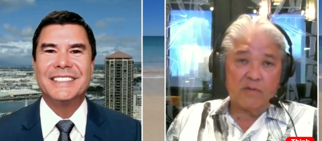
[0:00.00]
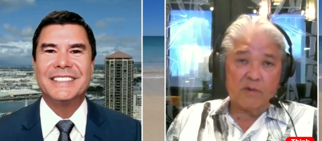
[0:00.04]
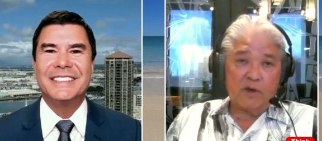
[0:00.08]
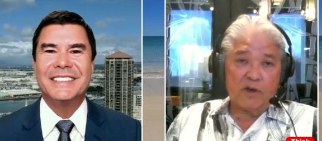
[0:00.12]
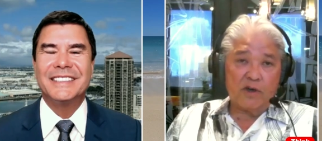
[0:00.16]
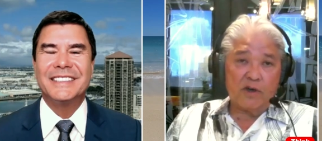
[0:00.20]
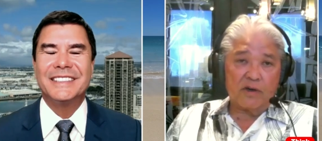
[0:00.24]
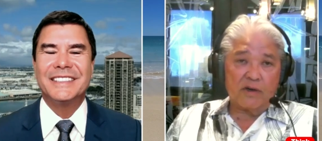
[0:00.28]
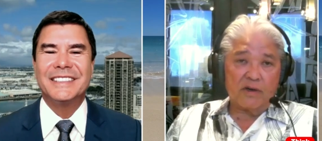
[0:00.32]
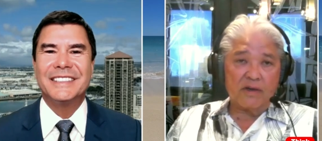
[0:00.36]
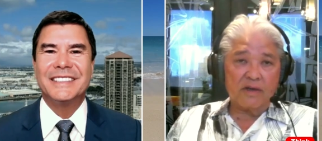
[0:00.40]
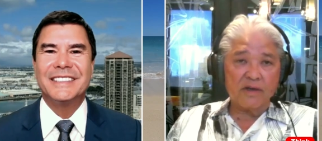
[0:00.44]
Speaker 1: you know,
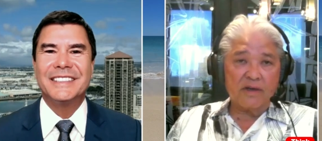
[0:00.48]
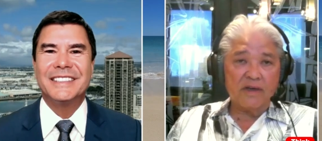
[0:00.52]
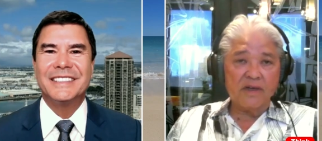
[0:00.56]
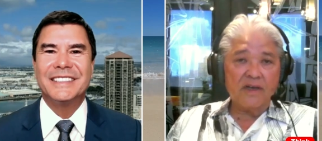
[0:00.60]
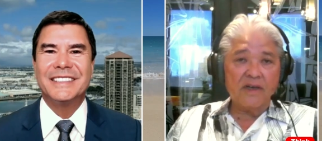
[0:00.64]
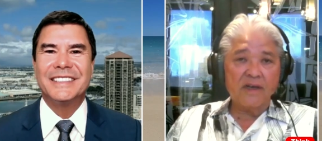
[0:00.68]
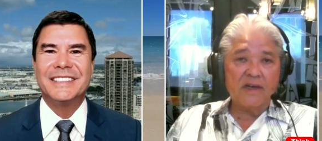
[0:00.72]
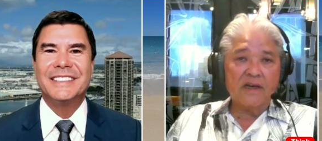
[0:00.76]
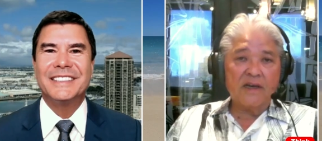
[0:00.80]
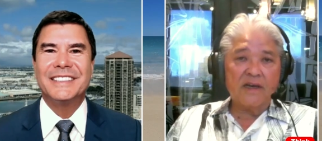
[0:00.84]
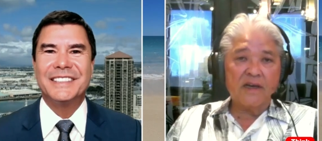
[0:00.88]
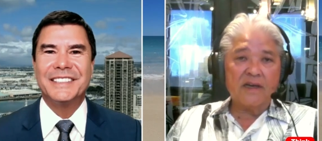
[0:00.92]
I'm here.
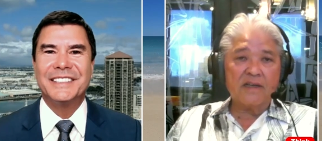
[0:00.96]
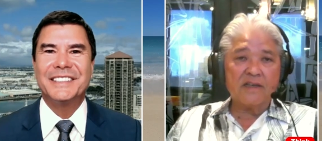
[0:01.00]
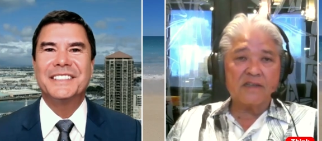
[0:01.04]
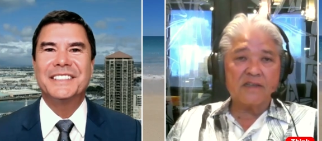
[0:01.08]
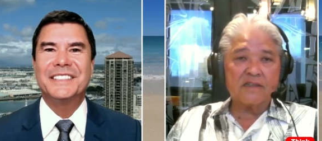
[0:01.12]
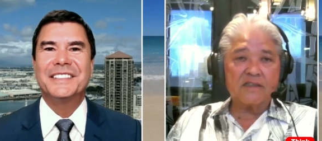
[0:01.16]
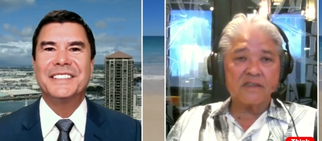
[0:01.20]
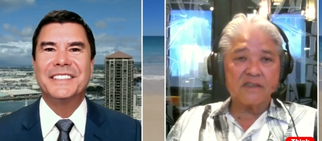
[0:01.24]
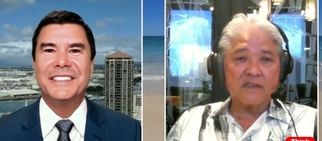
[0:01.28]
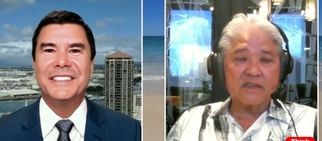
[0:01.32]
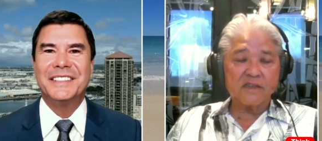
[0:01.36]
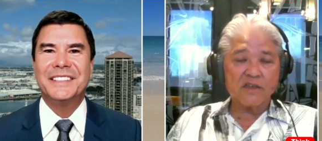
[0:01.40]

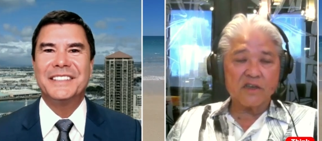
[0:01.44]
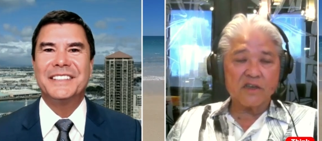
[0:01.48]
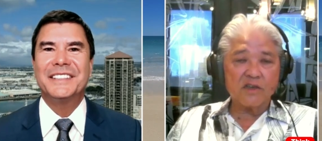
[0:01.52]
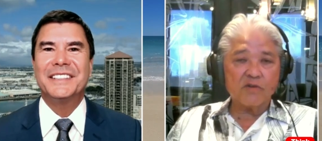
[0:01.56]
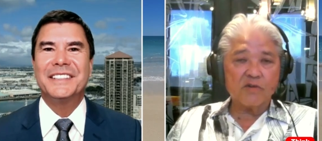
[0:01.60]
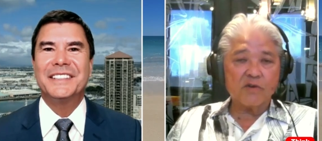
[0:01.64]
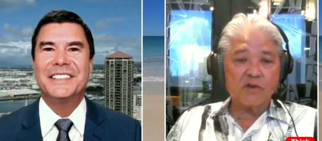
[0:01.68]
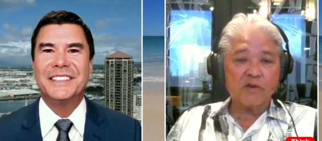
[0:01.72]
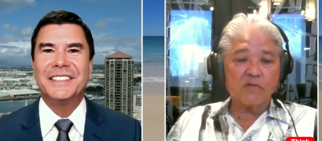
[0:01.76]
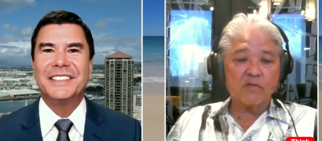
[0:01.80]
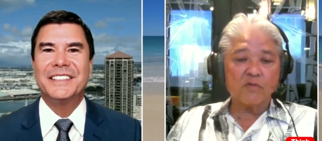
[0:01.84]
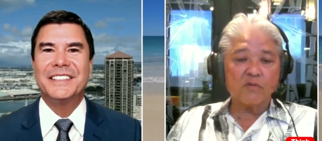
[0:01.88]
And he says, I'll
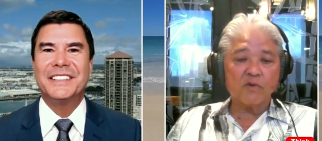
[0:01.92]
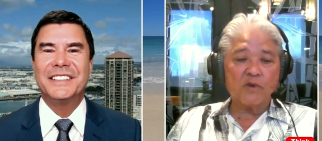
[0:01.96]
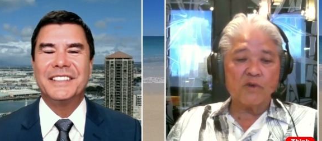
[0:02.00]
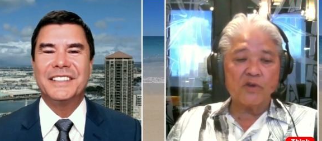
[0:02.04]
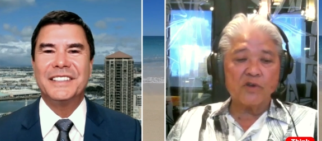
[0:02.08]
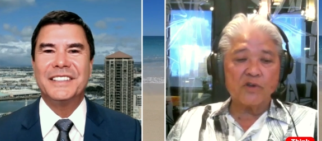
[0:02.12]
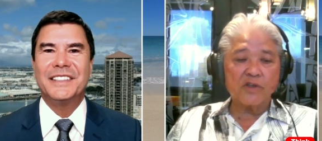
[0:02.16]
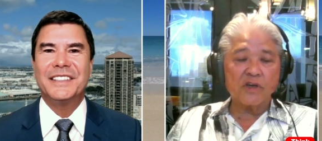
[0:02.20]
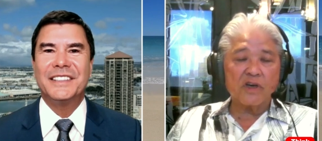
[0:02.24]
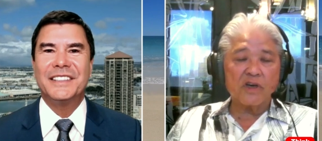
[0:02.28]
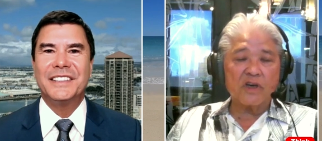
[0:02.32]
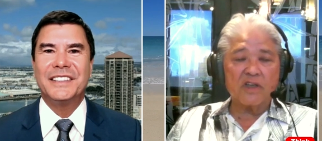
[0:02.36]
tell you what,
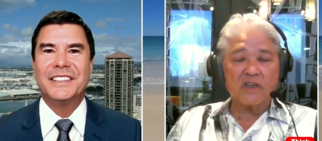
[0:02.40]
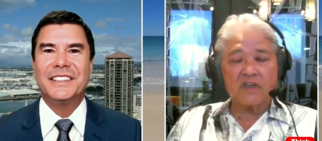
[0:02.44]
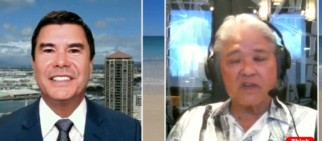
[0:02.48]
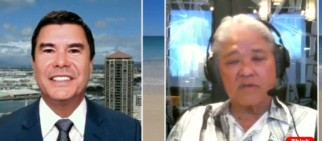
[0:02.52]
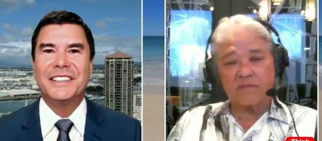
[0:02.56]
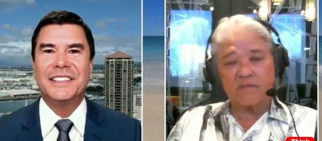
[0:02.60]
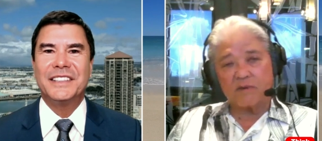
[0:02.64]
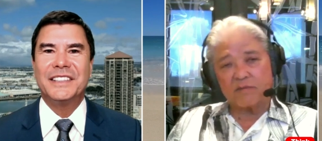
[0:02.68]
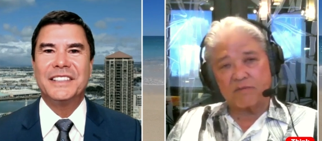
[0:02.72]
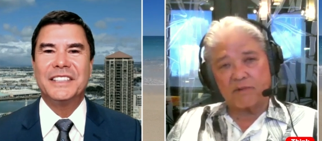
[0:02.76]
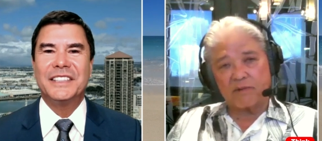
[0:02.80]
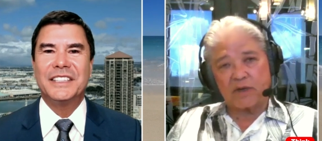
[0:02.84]
when you're
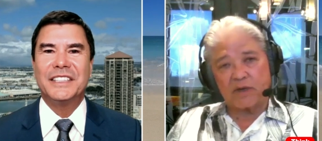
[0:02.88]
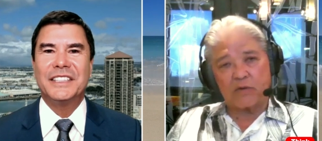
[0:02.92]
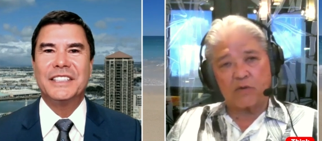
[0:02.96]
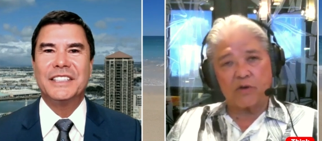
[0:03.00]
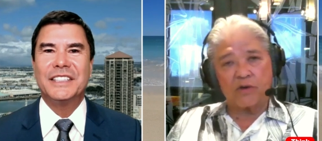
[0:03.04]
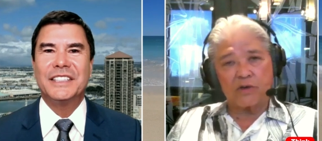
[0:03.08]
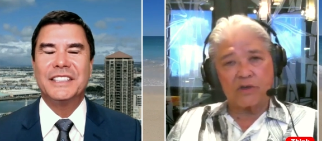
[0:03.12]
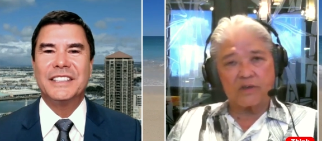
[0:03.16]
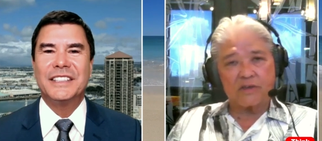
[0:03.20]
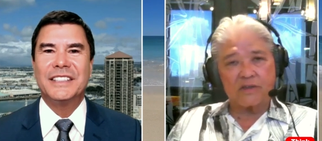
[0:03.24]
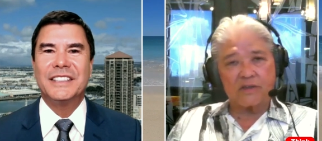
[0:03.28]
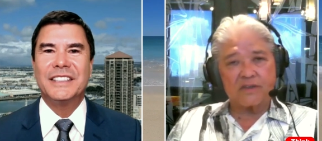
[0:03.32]
done, come up to
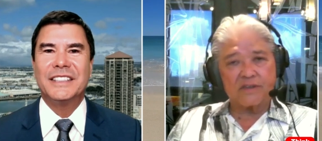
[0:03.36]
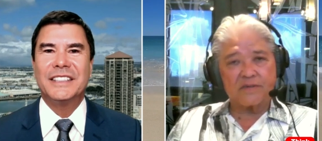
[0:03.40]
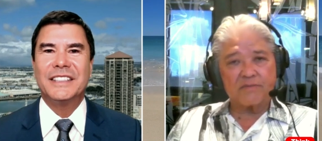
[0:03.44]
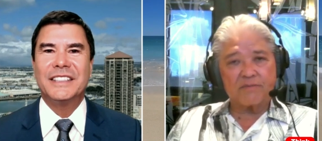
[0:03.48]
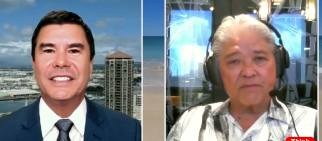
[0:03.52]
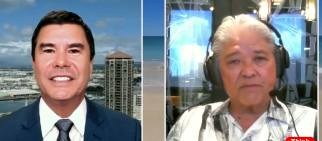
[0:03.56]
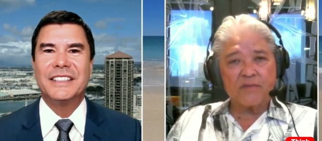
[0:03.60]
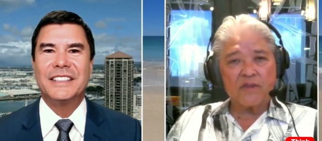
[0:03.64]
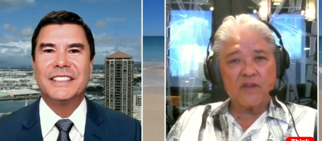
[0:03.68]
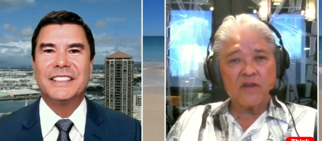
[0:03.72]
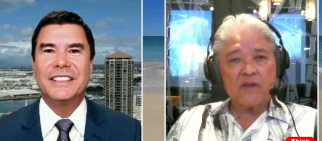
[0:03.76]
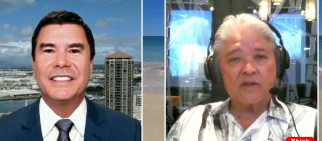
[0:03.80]
my
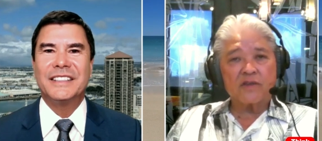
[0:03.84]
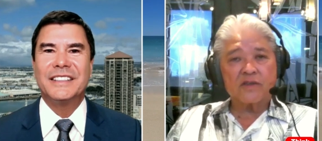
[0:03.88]
quarters.